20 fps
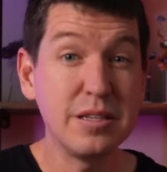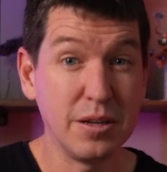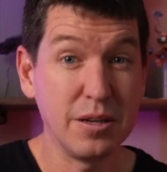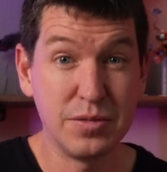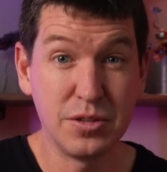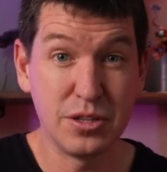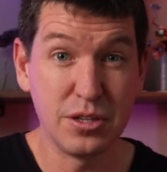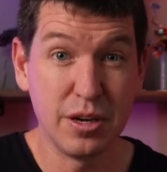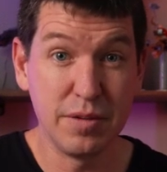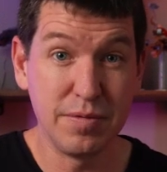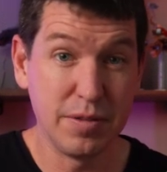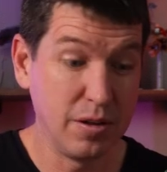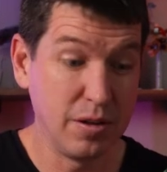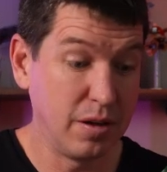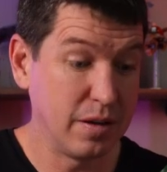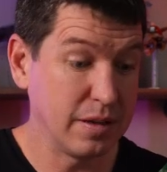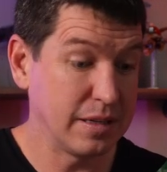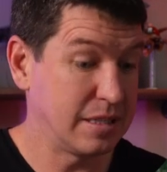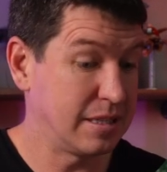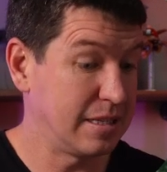of stuff
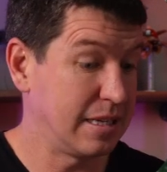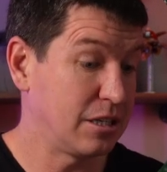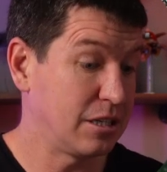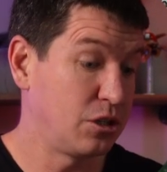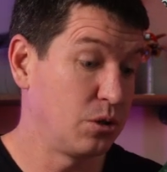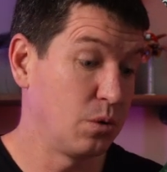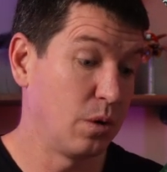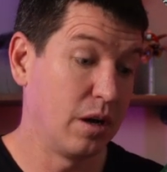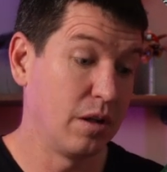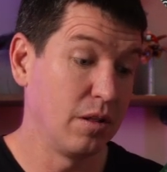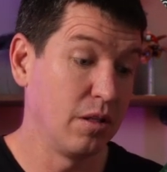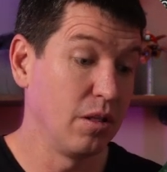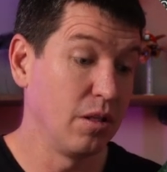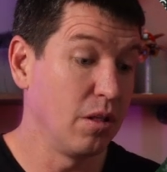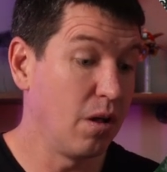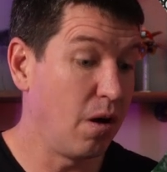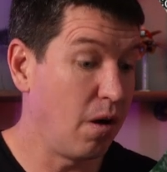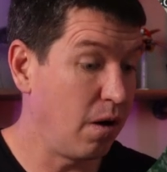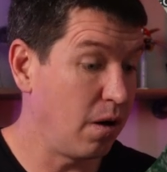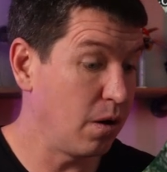along this. Takes you a
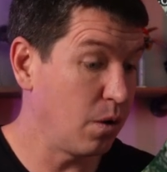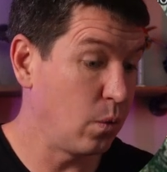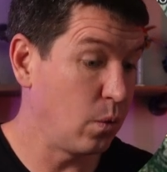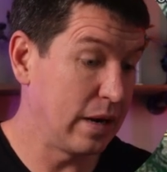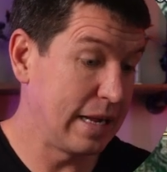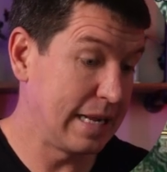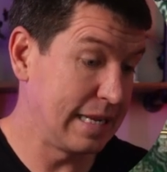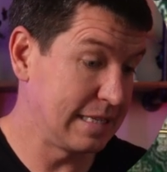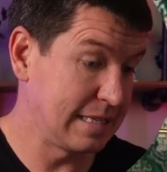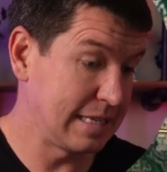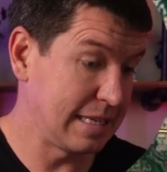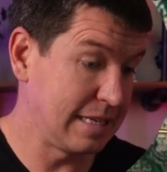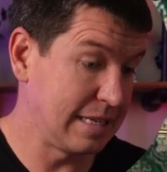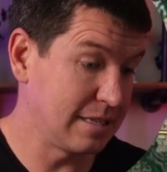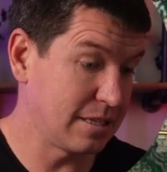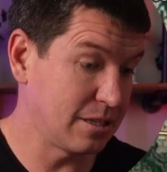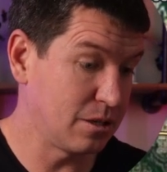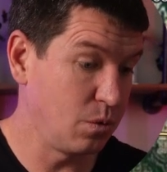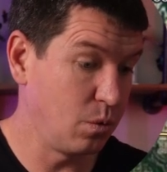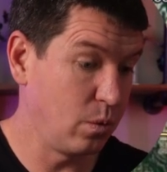long ways
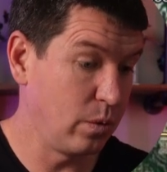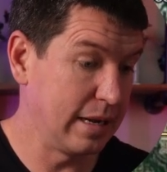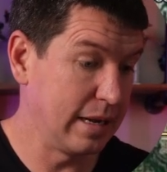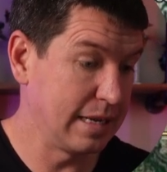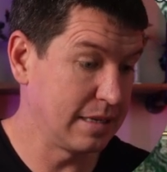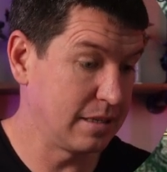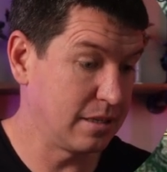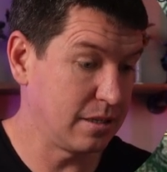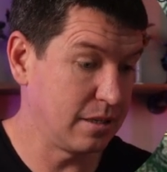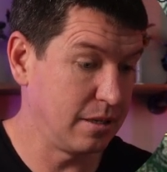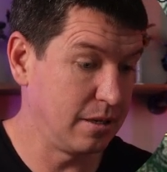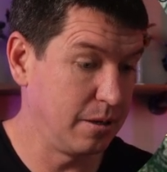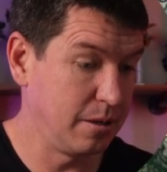east and west.